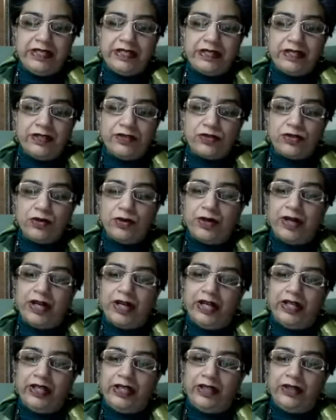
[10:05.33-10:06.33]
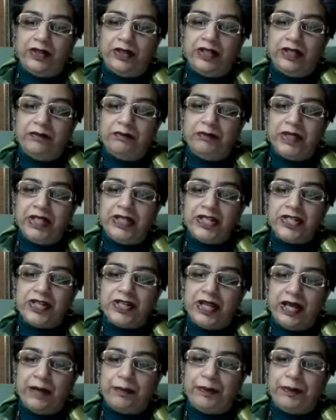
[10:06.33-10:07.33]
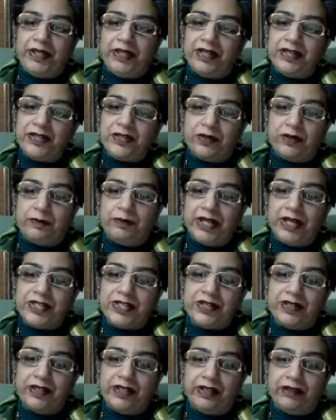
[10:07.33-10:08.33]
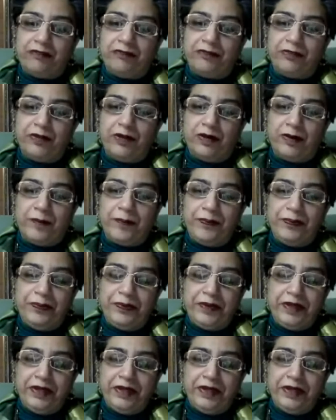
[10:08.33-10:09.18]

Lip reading: is Sukhani or diminished happiness or pleasure therefrom,